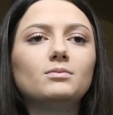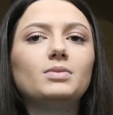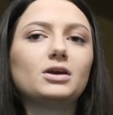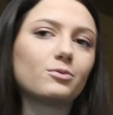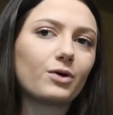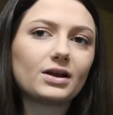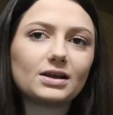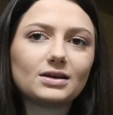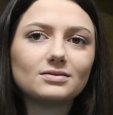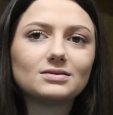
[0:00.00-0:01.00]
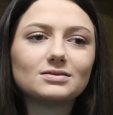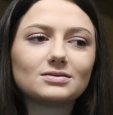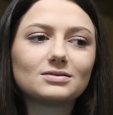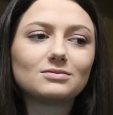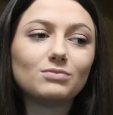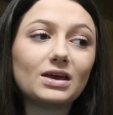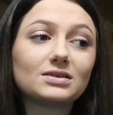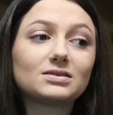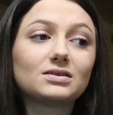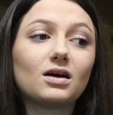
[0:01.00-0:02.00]
being pregnant
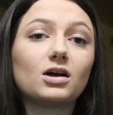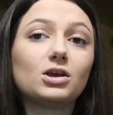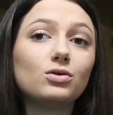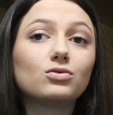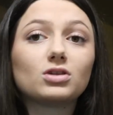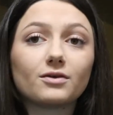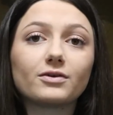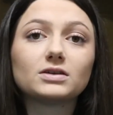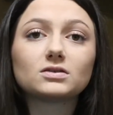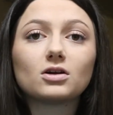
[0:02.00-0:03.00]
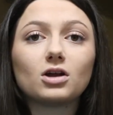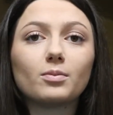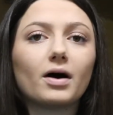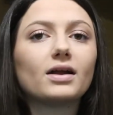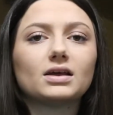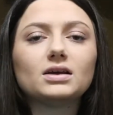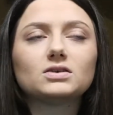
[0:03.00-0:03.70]
makes a huge difference on your body.